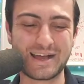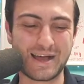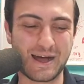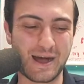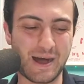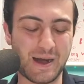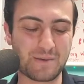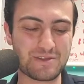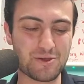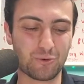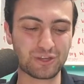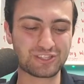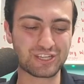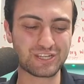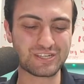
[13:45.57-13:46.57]
it
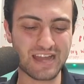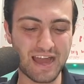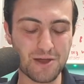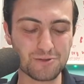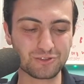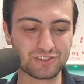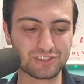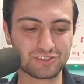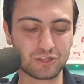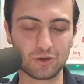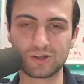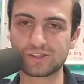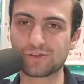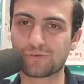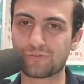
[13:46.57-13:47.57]
was announced
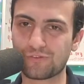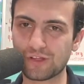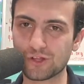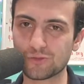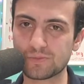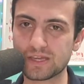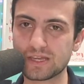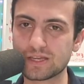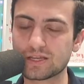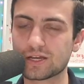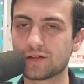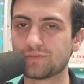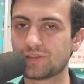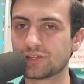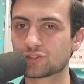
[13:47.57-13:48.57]
during the filming
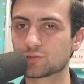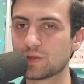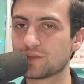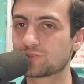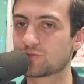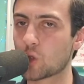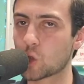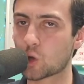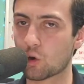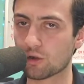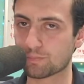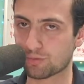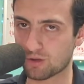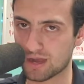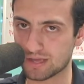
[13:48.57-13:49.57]
of this week's Full Court
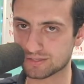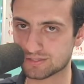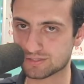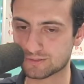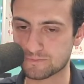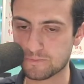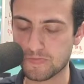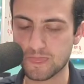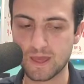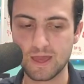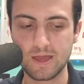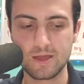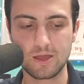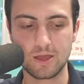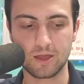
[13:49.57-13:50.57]
Press.
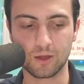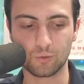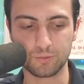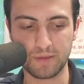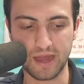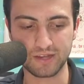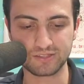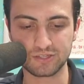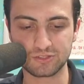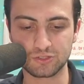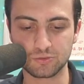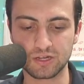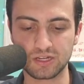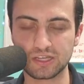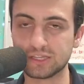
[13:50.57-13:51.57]
With Patty
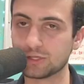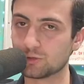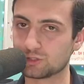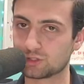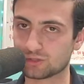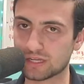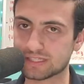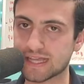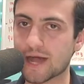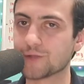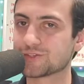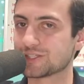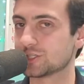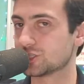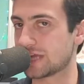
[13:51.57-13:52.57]
Cesarini, it was Trey
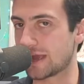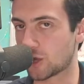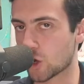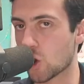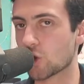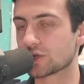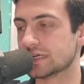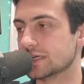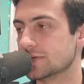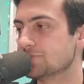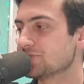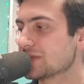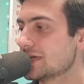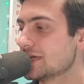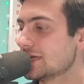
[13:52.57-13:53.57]
Townsend and Jack Golke
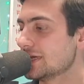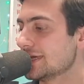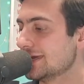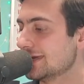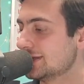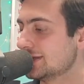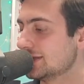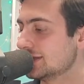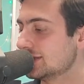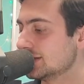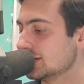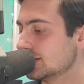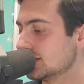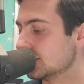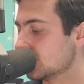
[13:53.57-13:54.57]
in
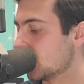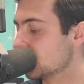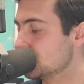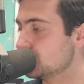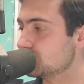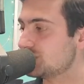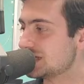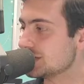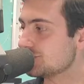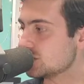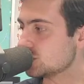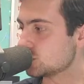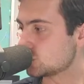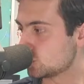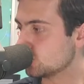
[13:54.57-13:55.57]
the OU TV
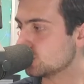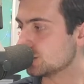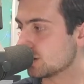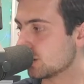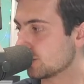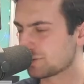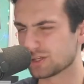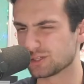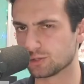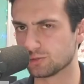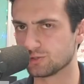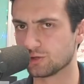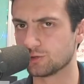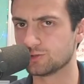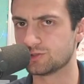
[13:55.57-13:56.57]
studio. I'm pretty sure it was
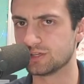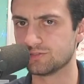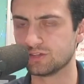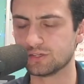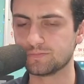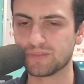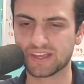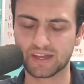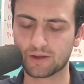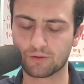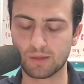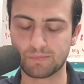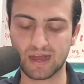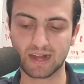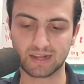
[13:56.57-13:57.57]
OU TV. They got a
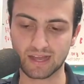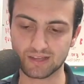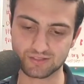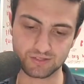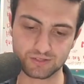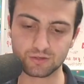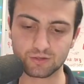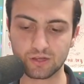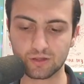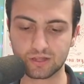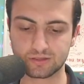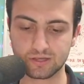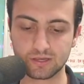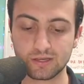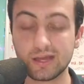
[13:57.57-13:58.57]
great podcasting studio that
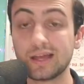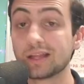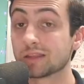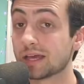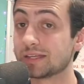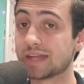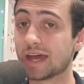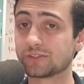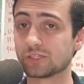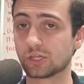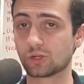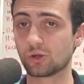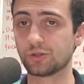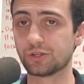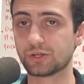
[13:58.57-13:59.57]
they lend out to the Golden